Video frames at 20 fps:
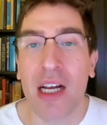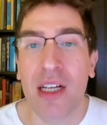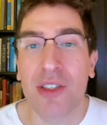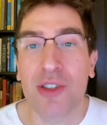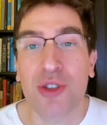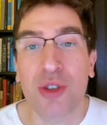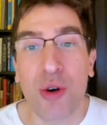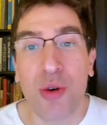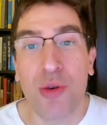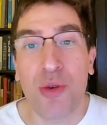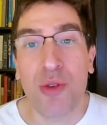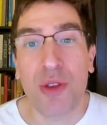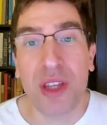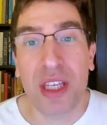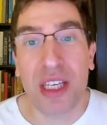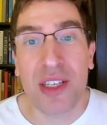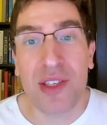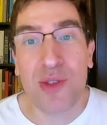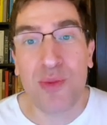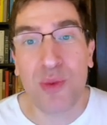So
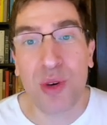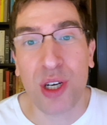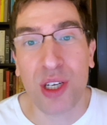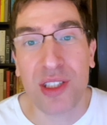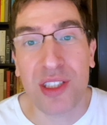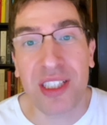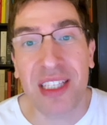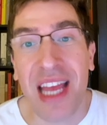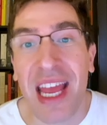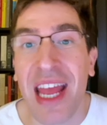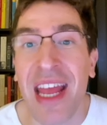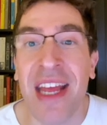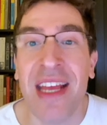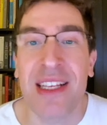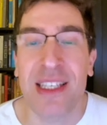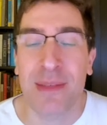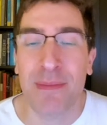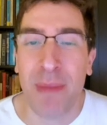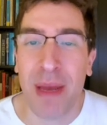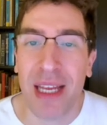this work today
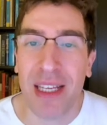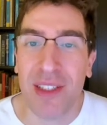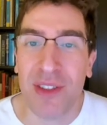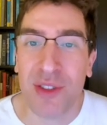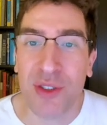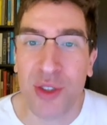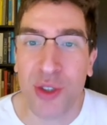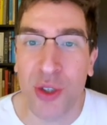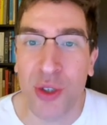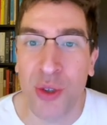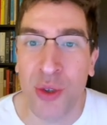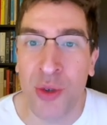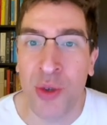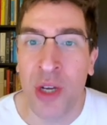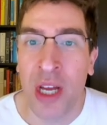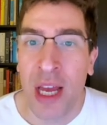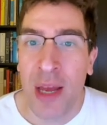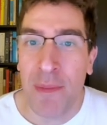is meant to